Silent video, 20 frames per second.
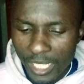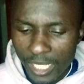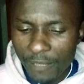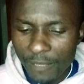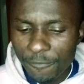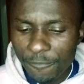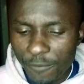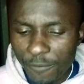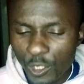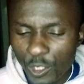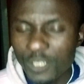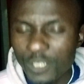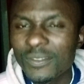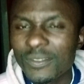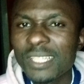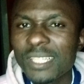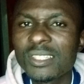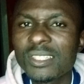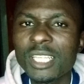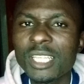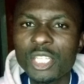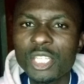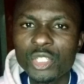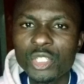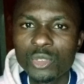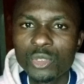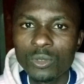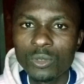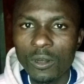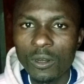he fought this
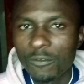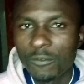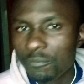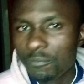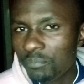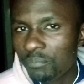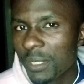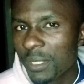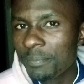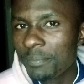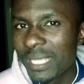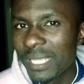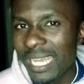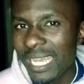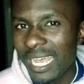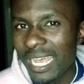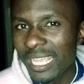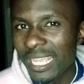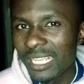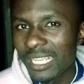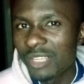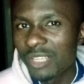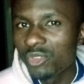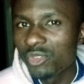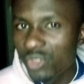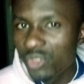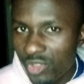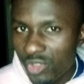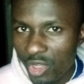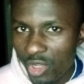issue of BBI
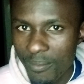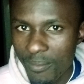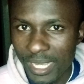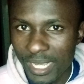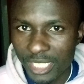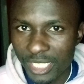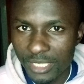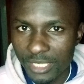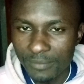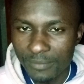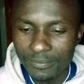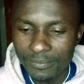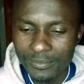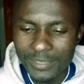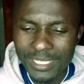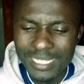so much.